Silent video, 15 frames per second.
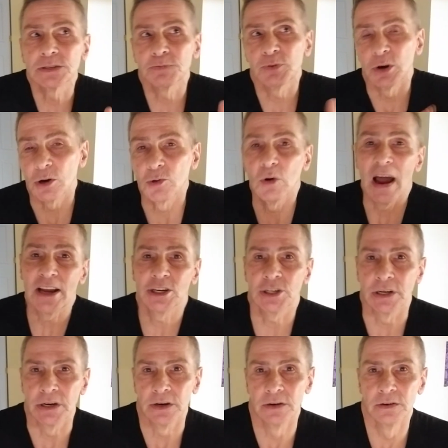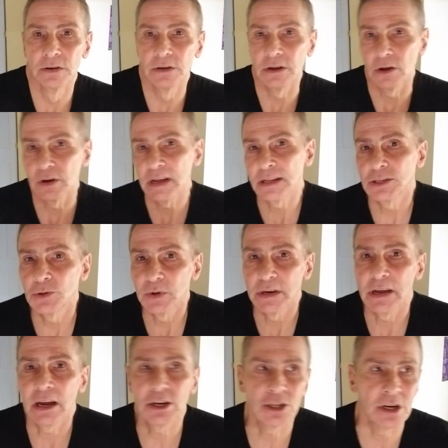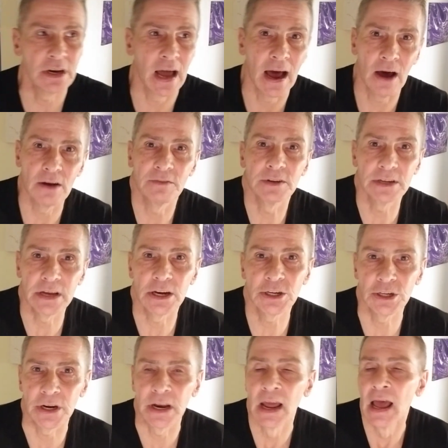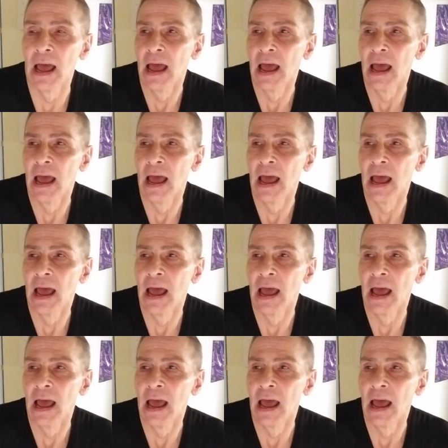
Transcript: progression, into addiction, out of addiction.